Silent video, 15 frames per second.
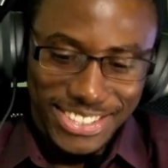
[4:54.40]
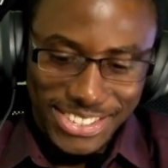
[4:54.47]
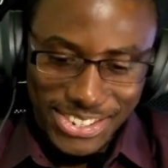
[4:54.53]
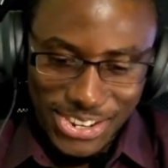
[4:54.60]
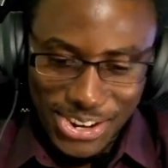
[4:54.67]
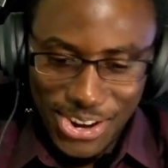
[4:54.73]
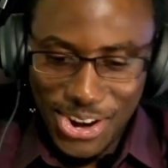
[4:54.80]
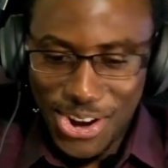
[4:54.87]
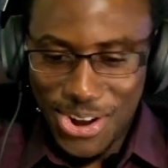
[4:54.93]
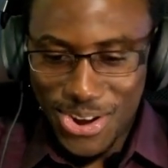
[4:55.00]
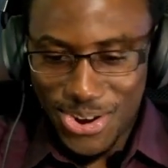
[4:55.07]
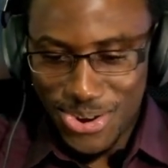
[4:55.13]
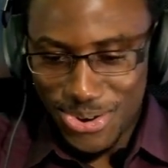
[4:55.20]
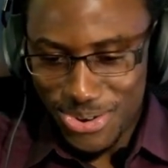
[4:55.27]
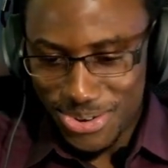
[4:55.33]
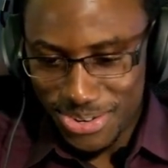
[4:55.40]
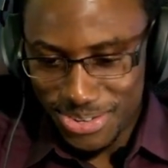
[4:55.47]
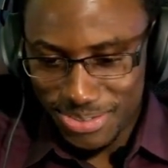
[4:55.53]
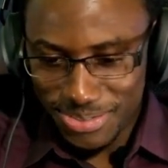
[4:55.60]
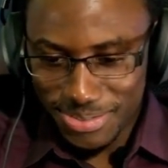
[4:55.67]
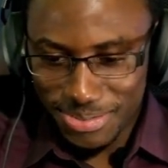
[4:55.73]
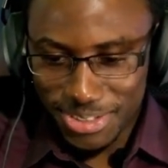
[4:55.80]
Oh, no.
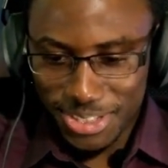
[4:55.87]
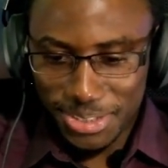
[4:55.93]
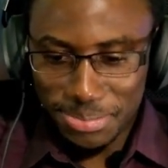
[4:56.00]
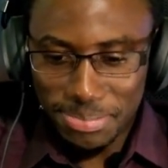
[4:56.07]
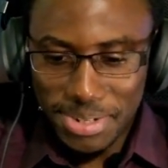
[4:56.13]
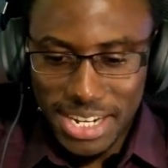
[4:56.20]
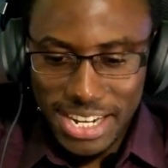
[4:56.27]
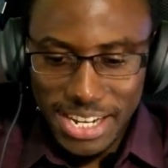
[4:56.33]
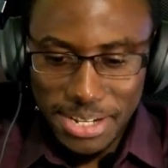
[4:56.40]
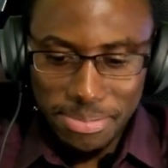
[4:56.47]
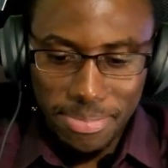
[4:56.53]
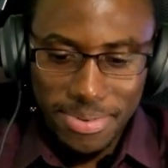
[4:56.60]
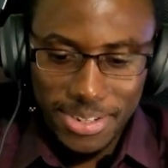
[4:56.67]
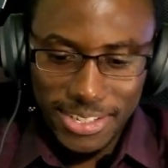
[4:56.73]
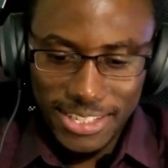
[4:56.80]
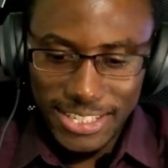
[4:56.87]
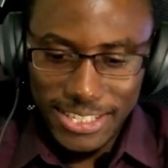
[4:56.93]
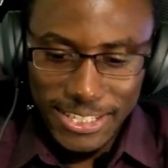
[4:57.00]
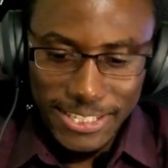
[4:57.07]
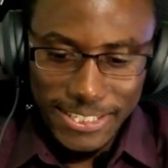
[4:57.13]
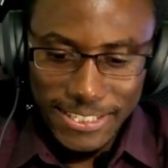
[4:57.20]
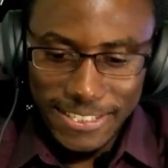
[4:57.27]
He's going down hard, Tim.
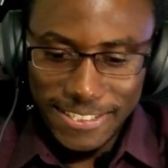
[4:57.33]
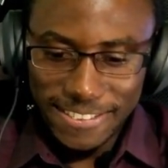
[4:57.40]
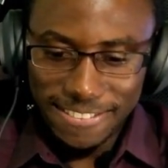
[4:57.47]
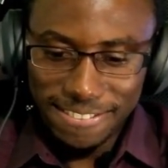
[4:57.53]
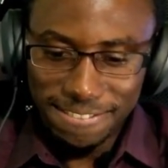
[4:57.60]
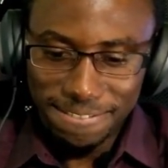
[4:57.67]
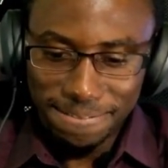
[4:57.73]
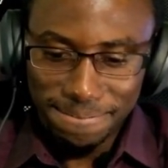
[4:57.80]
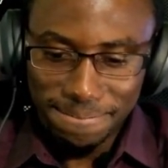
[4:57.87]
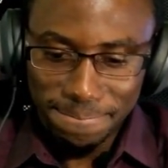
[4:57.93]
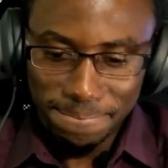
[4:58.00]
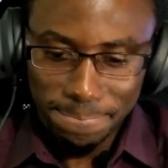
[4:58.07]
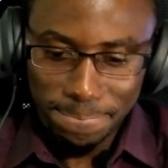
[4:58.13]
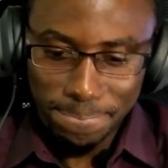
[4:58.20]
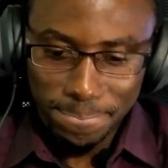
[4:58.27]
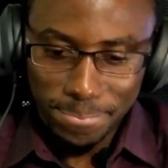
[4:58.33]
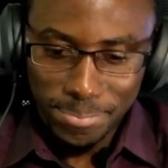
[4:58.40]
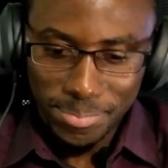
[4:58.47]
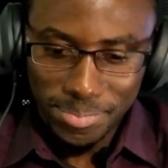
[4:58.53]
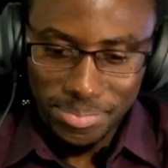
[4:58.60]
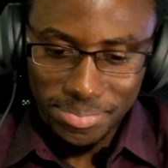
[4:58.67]
Should have worn a helmet.